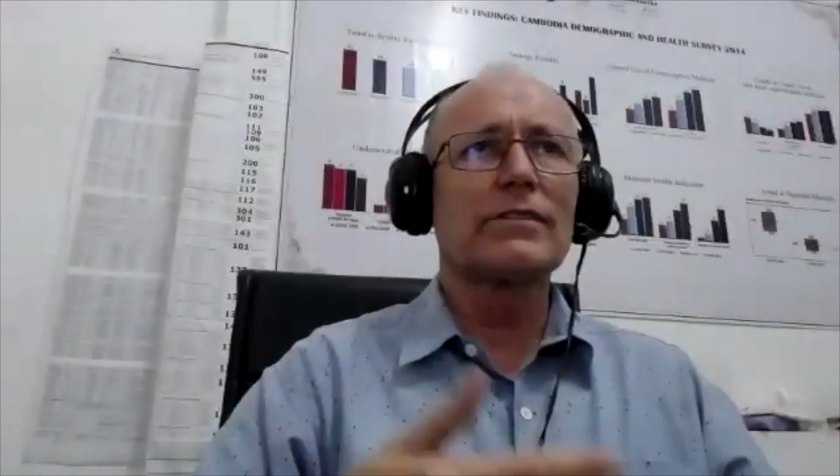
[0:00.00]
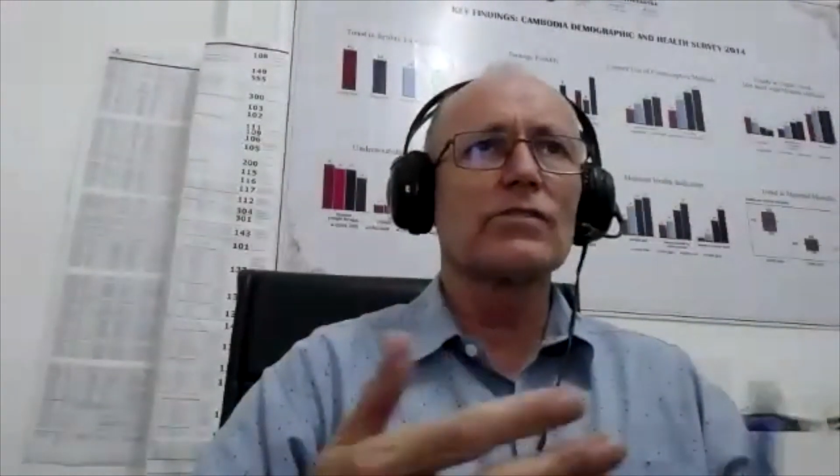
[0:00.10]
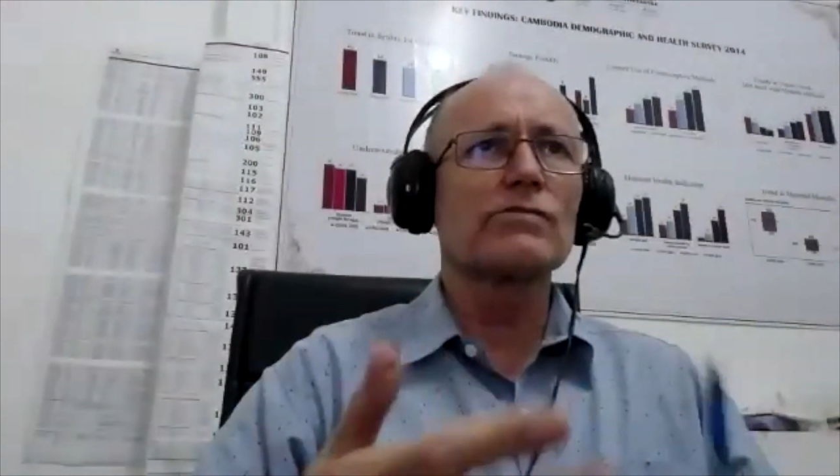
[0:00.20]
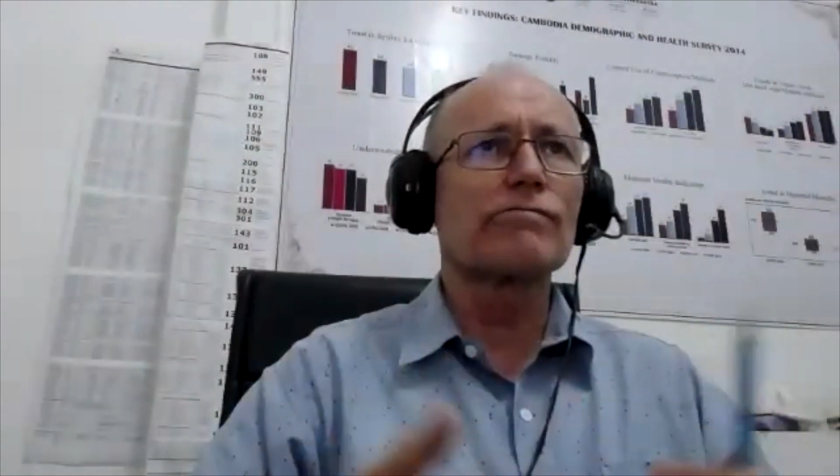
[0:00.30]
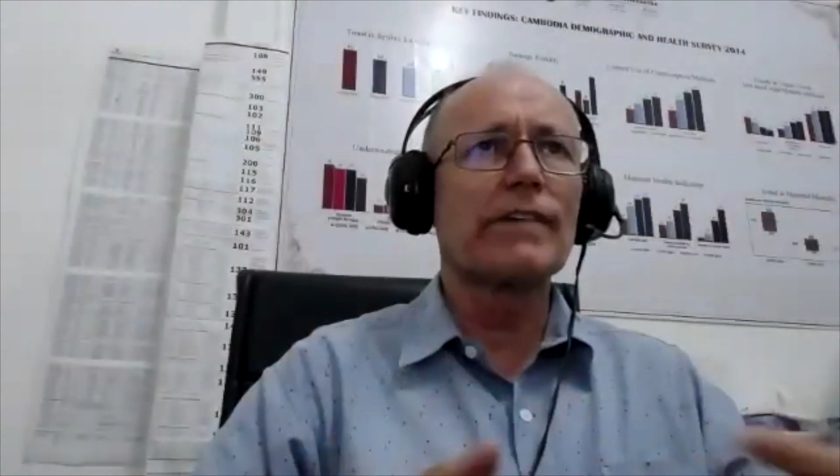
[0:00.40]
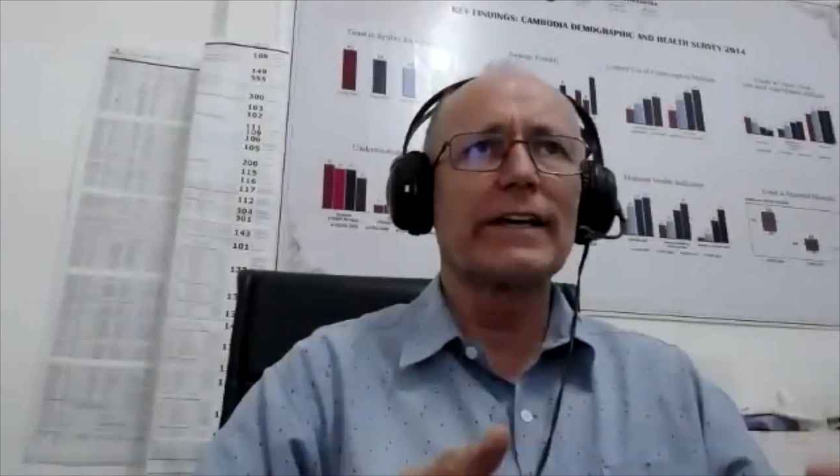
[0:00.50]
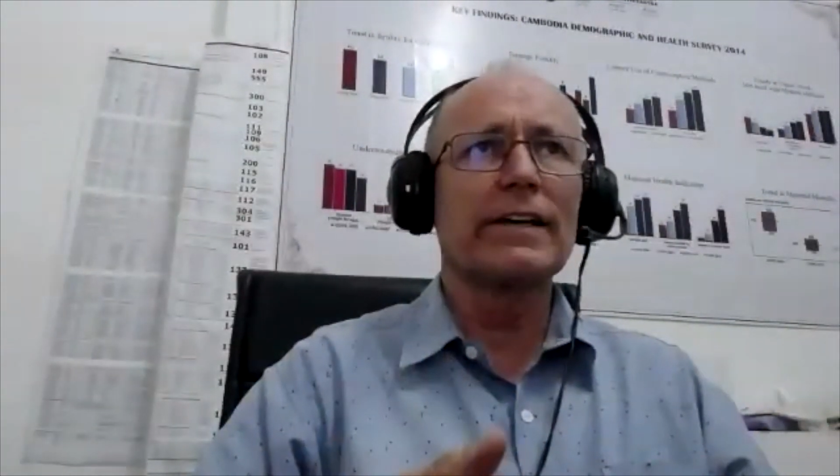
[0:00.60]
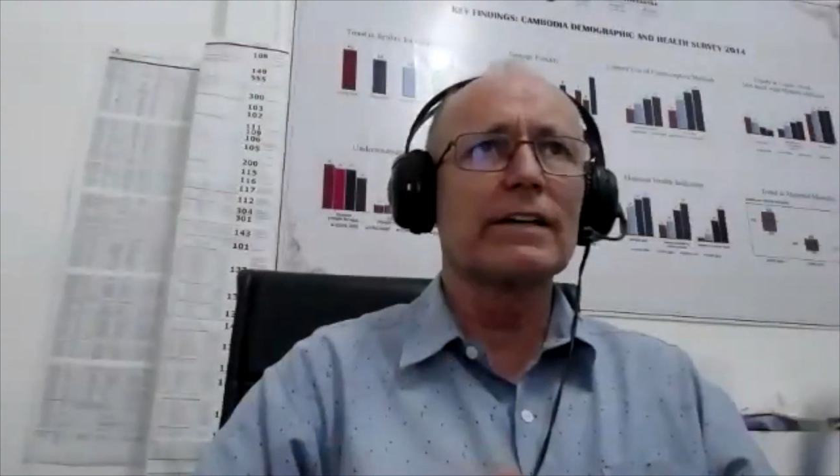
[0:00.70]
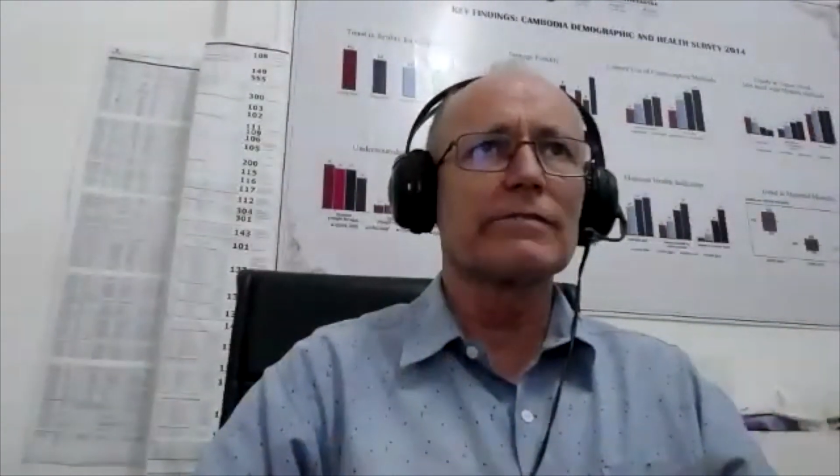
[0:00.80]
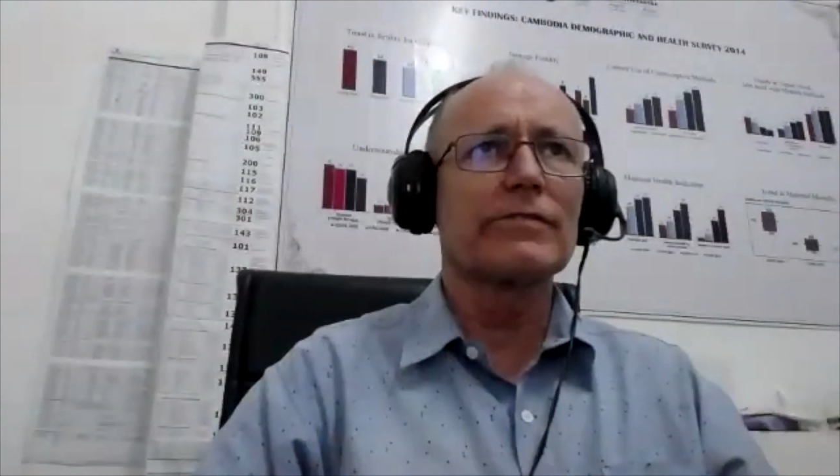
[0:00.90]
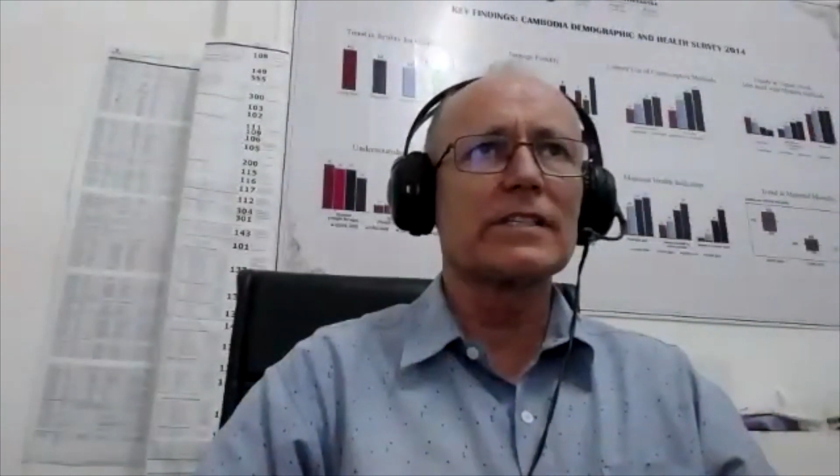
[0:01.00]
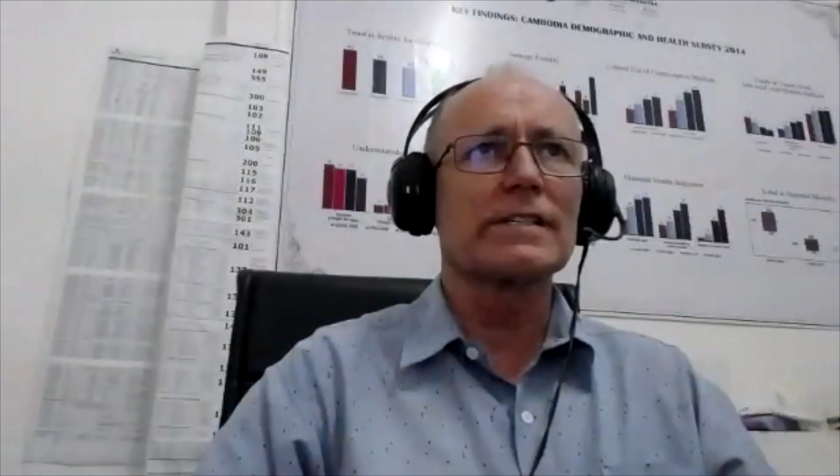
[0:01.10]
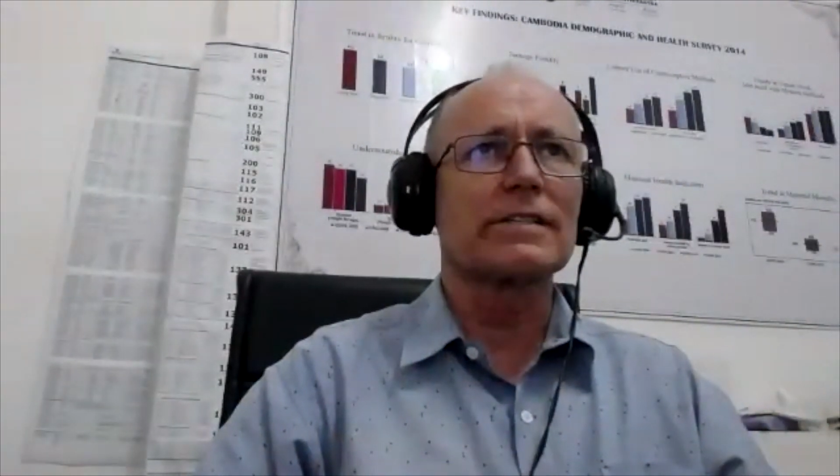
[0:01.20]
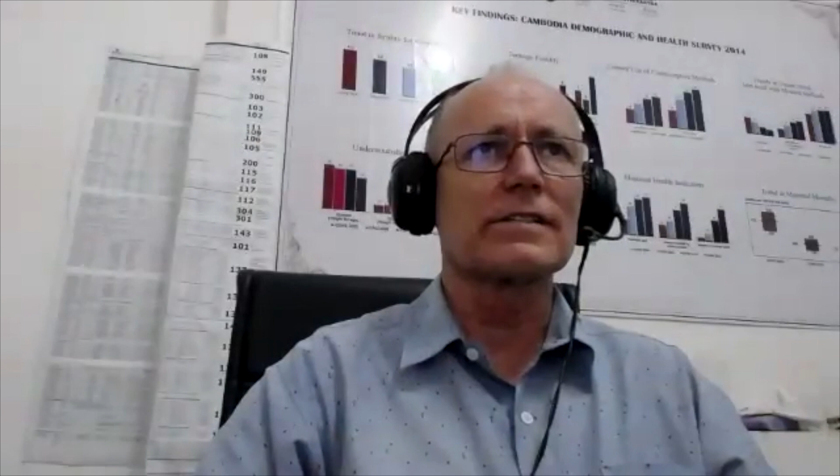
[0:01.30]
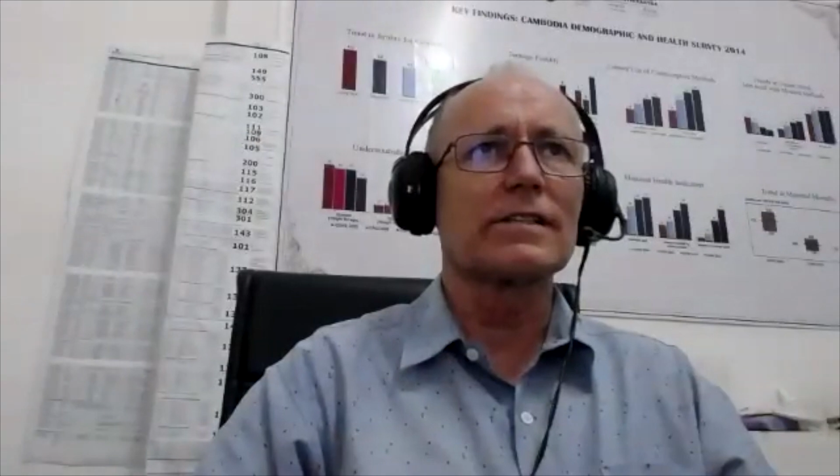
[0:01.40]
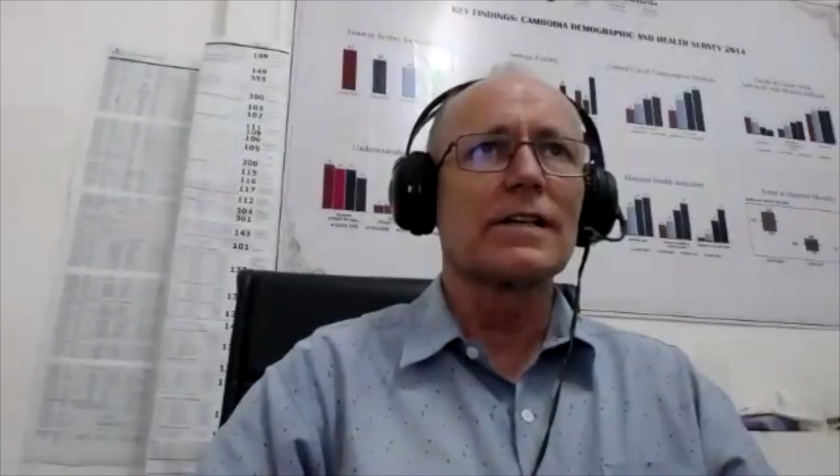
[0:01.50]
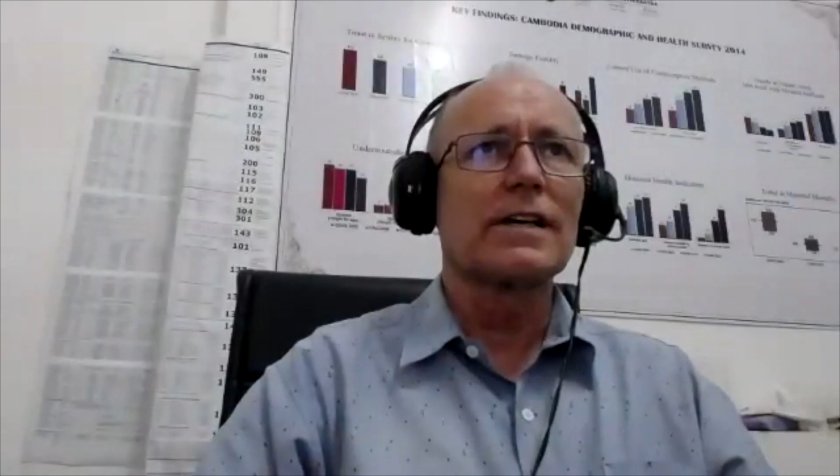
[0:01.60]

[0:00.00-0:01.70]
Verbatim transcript: those regular visits,